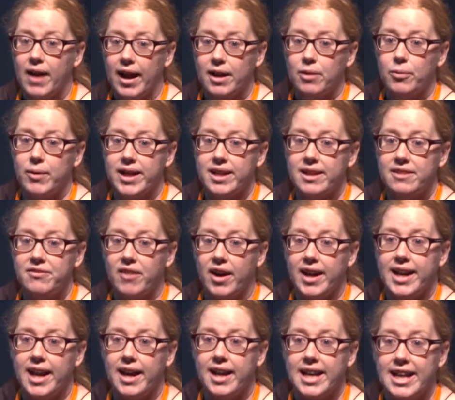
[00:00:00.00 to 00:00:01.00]
quickly
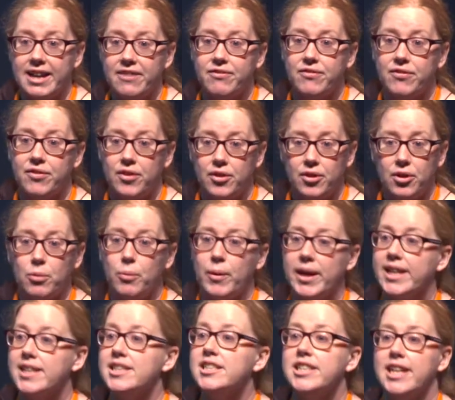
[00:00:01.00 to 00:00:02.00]
find out if we
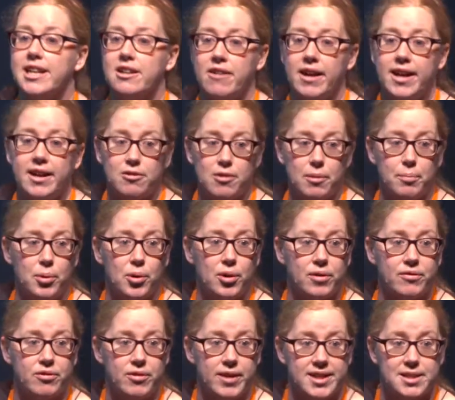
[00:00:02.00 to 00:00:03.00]
can generate a report
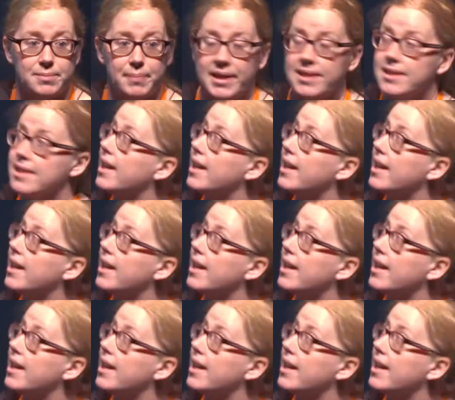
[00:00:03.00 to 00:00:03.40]
for an expected